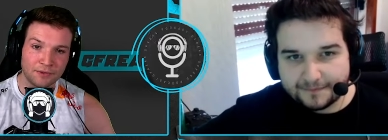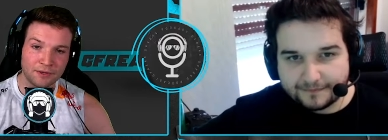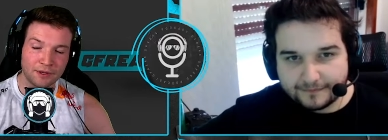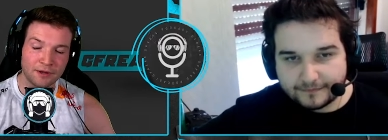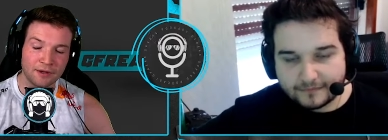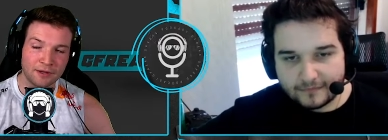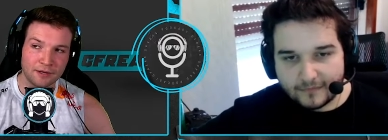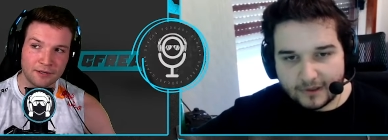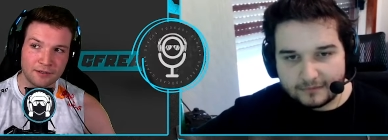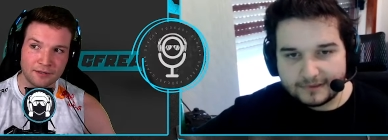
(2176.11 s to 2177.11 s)
Speaker 1: ah,
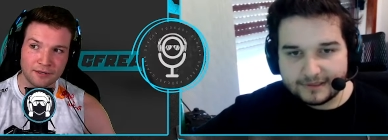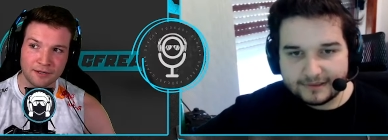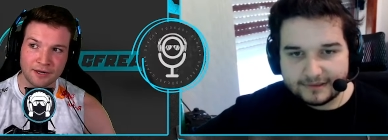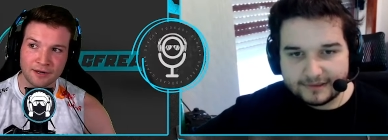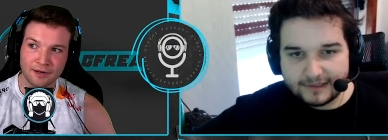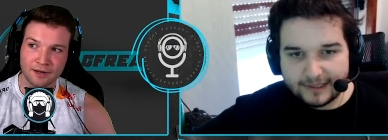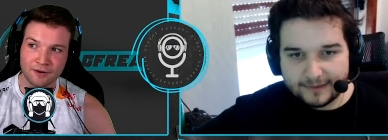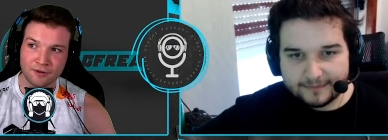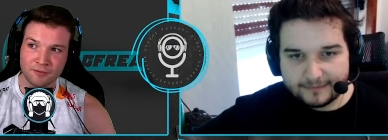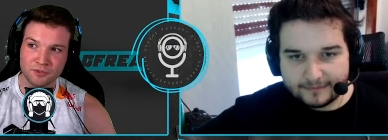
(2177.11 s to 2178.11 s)
okay, Which yeah. Is,
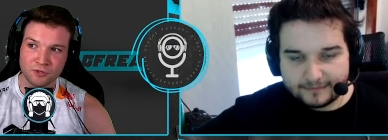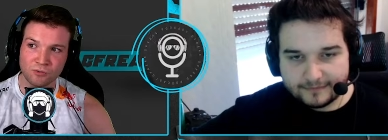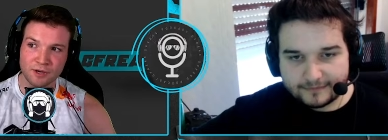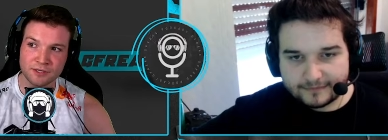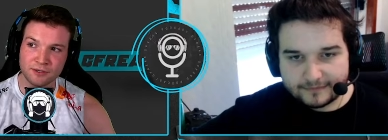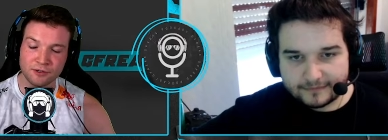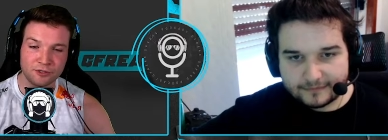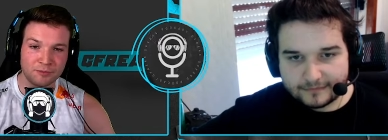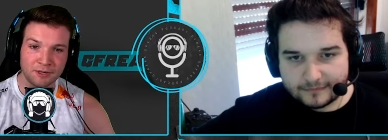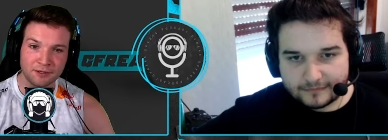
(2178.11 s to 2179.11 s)
Anaheim's always
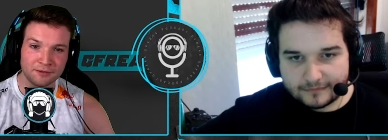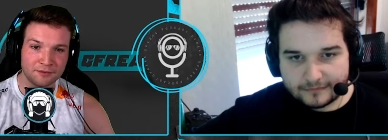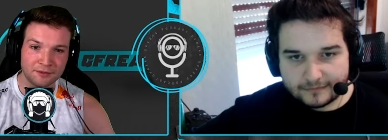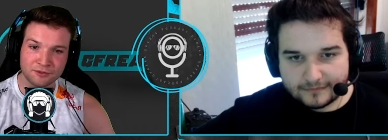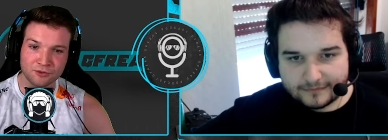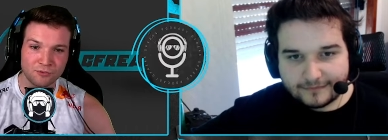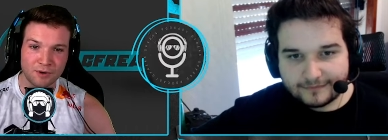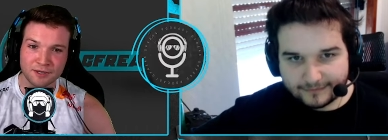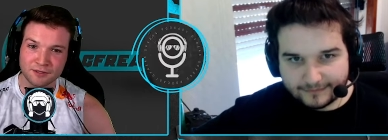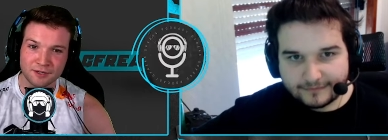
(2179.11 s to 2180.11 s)
huge, man. It's
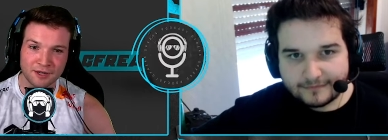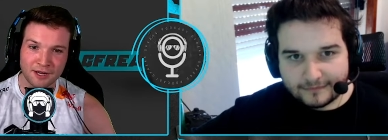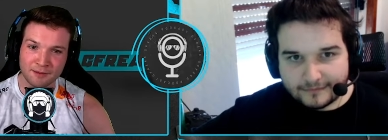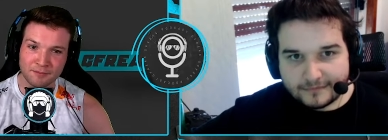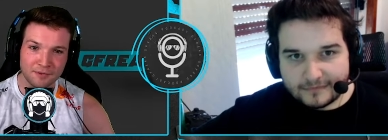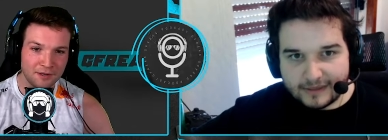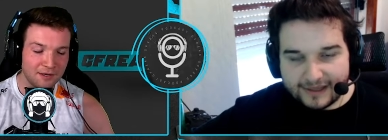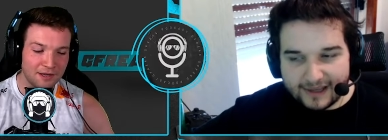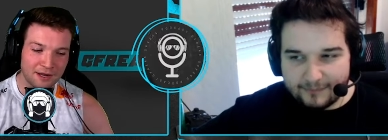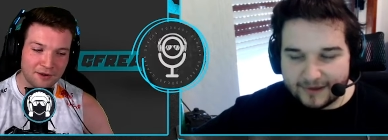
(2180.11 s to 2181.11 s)
always the name.
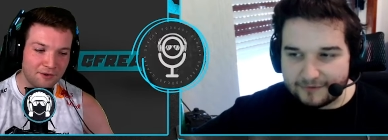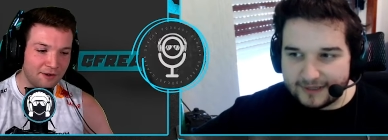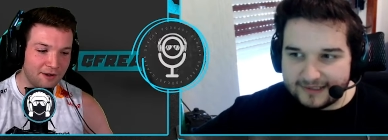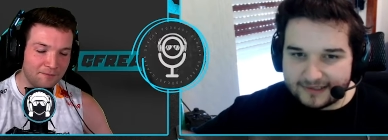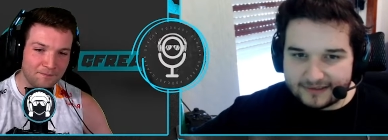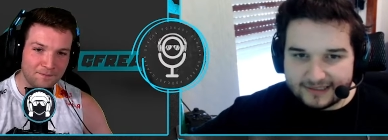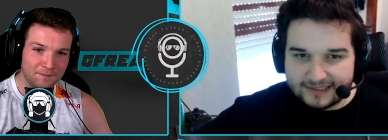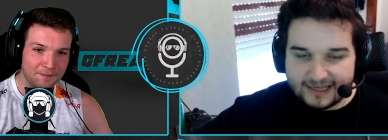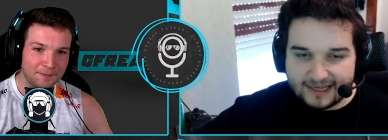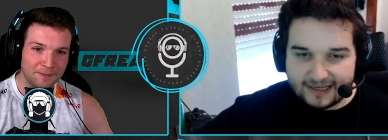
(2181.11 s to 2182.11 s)
But
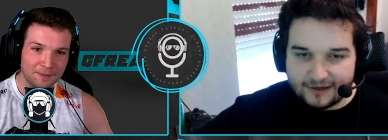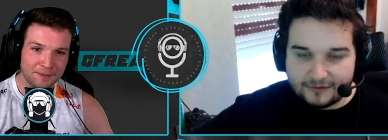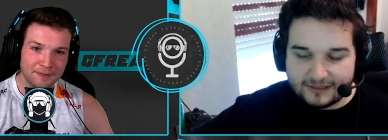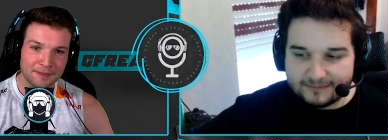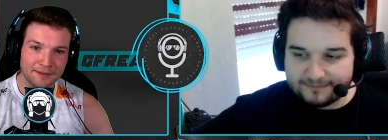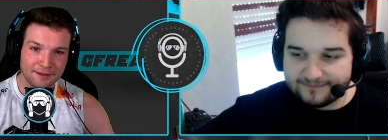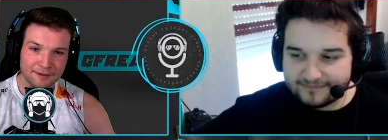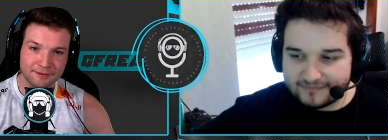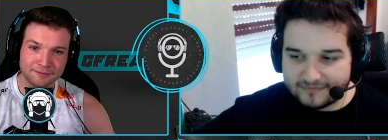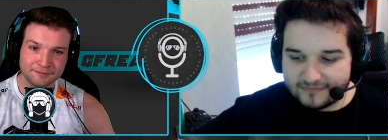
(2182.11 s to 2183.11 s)
Speaker 2: recently now,
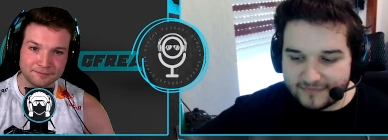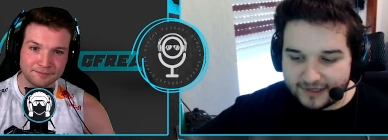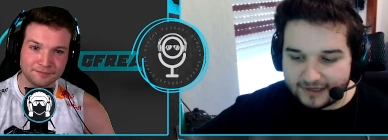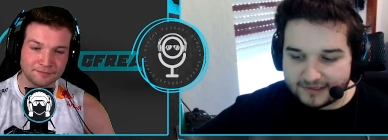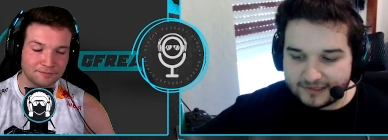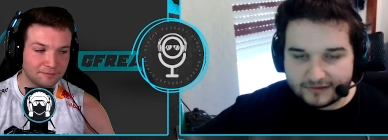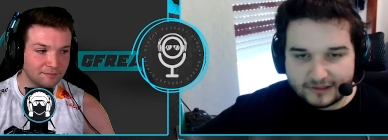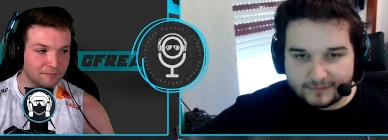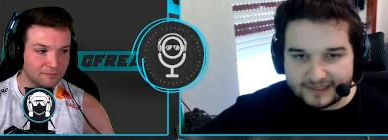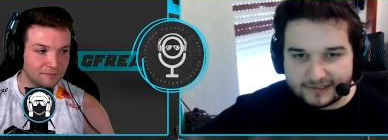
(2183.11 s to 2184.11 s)
um, you know, it's
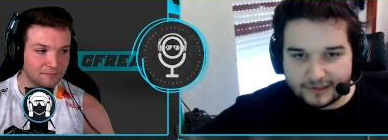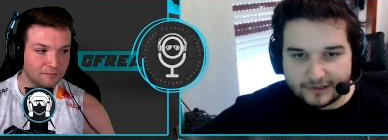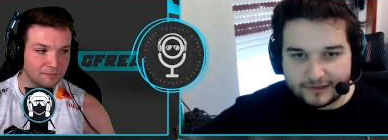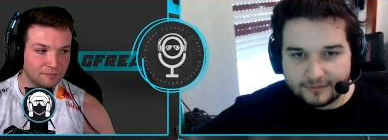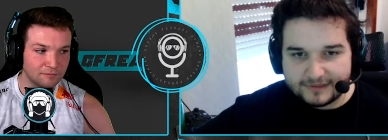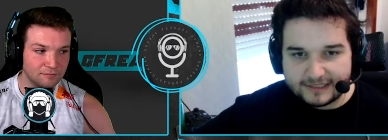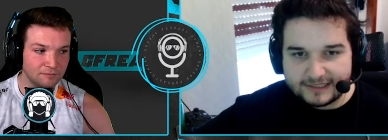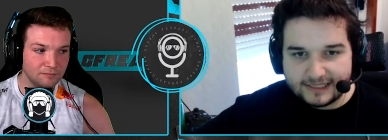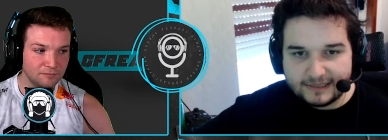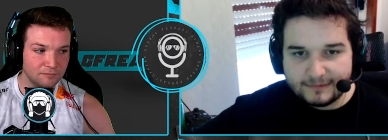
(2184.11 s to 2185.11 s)
only going to be the top
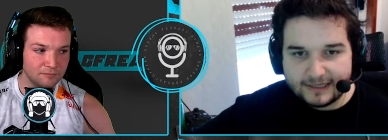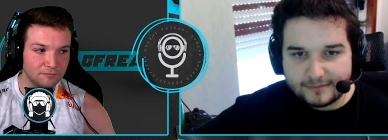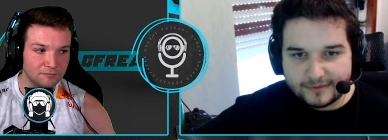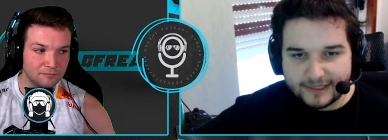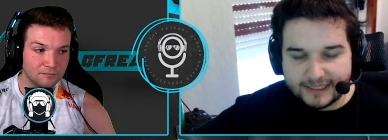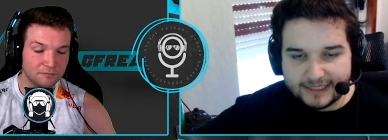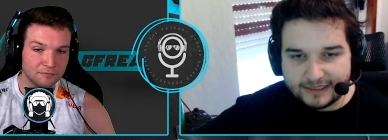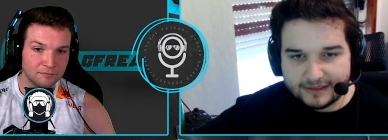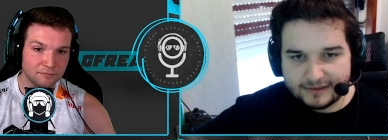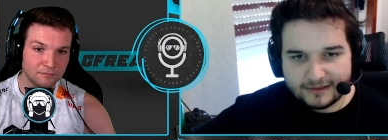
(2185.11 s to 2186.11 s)
sixteen teams playing
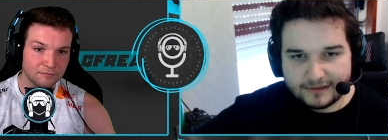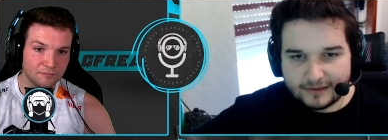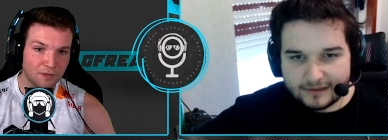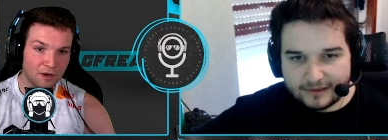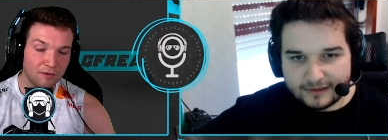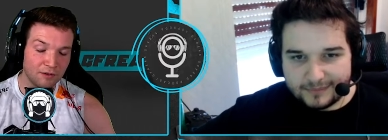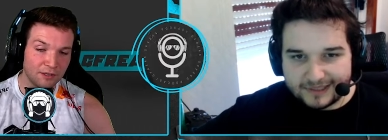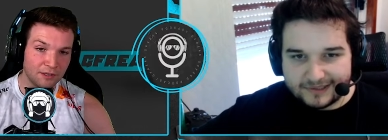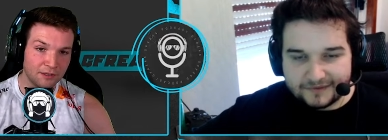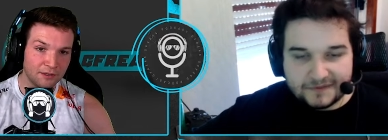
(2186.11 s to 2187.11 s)
there. Oh,
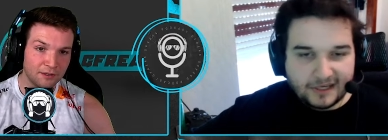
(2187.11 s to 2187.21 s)
really? Because of